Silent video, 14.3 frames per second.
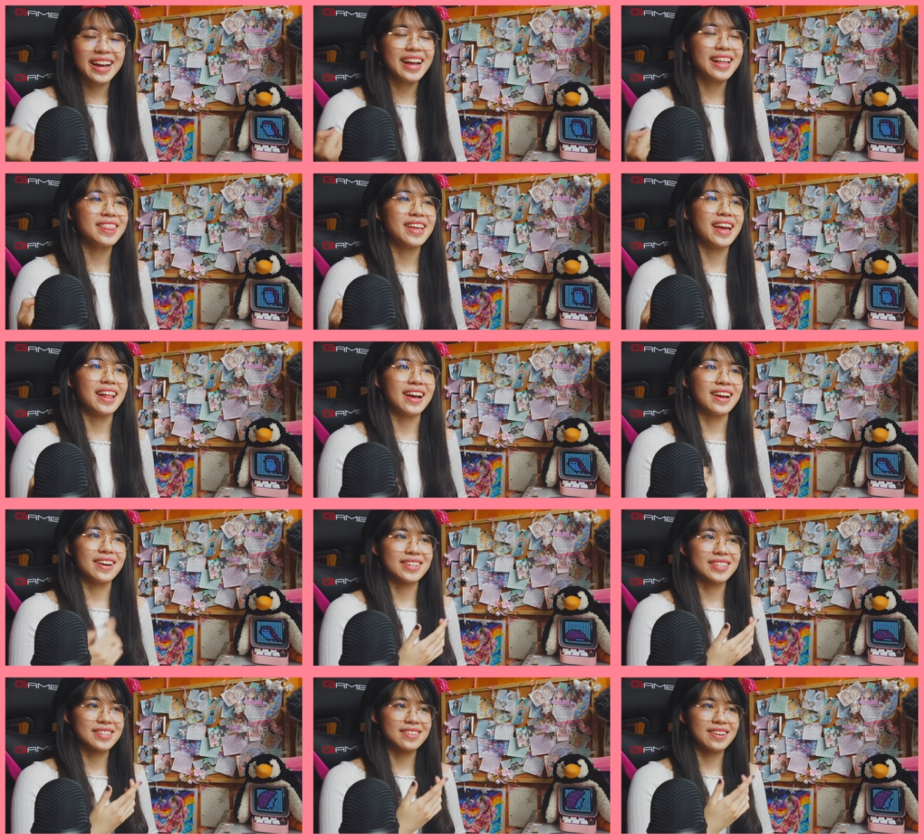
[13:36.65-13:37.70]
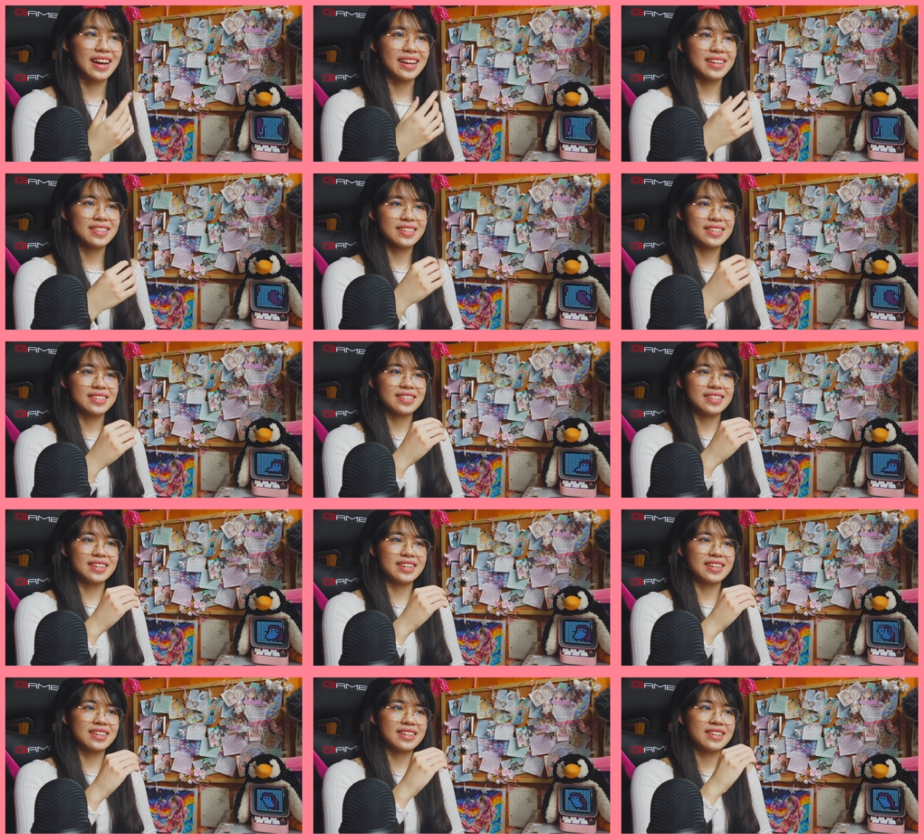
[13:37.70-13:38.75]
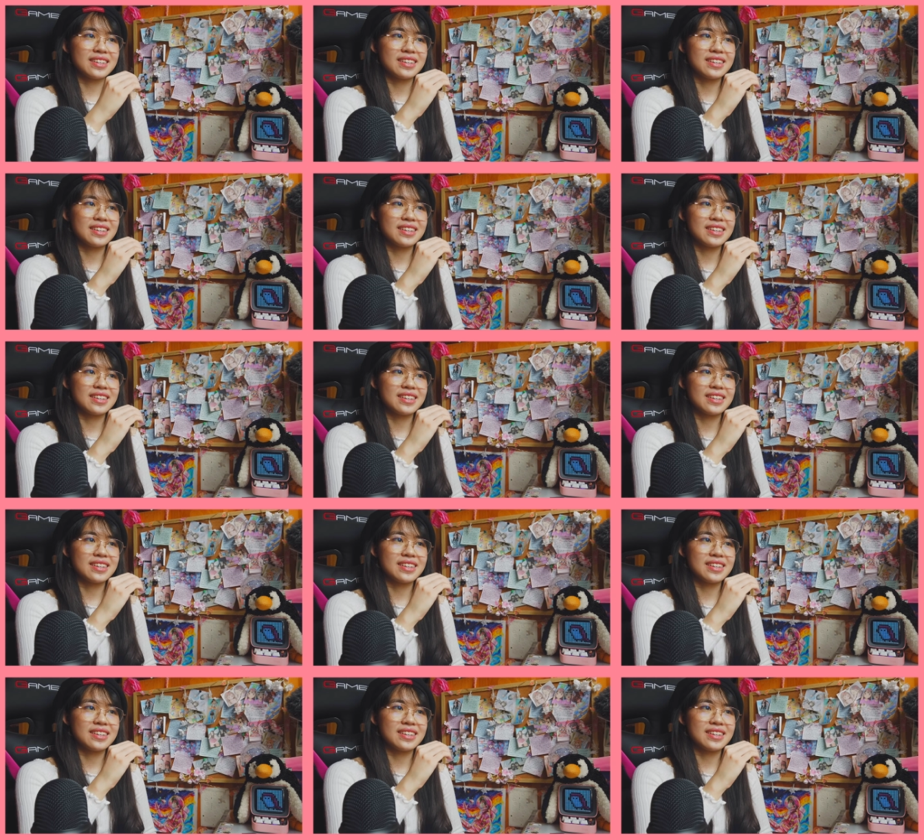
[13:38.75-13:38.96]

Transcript: and then I also added this like